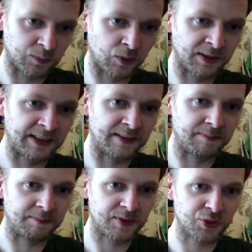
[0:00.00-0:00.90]
1
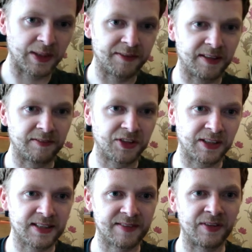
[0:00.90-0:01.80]
in 25
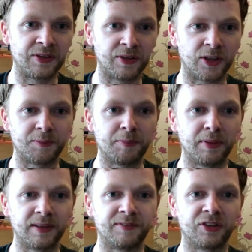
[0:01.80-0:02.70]
chance that you're going to be
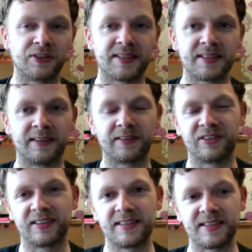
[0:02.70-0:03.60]
pulling the Crystalline
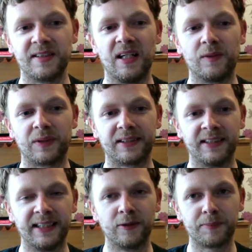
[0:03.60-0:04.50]
Chrolizian, what
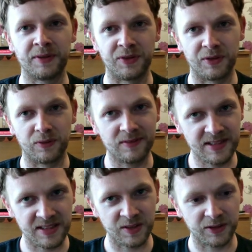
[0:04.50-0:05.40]
can help you
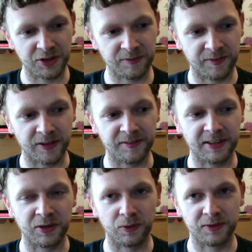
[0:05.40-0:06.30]
search for
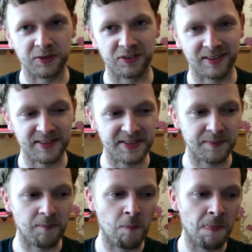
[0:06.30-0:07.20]
that Golden
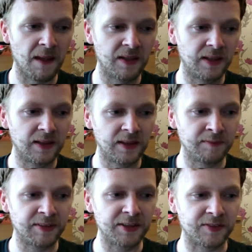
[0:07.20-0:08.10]
Chrolizian.
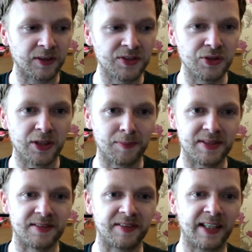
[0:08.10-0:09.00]
Then you've got 2
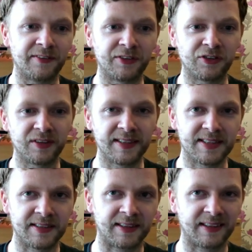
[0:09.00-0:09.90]
copies of Aero
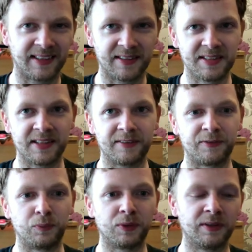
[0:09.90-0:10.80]
Chrolizian. Again, it's
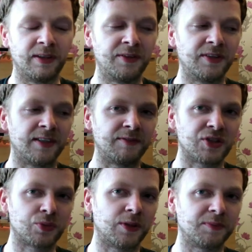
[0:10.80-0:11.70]
like the Woodland and
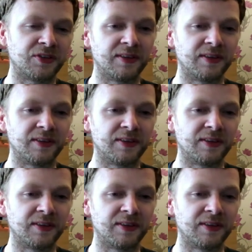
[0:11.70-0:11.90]
the Swamp